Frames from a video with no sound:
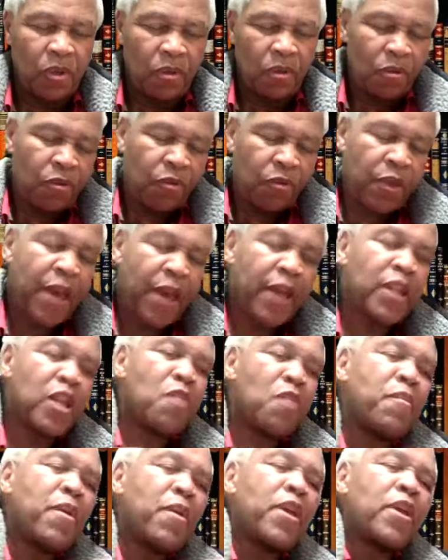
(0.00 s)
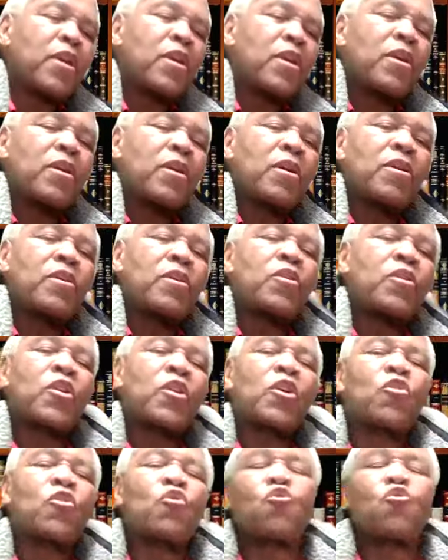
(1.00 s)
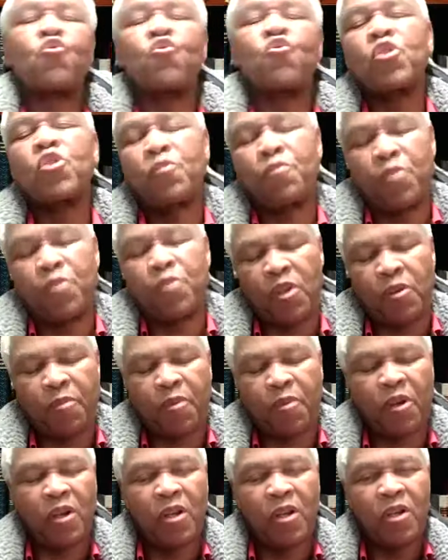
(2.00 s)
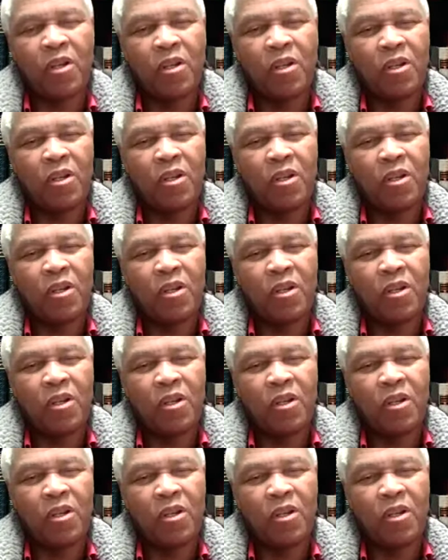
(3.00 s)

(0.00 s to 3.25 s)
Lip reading: Then he may recruit people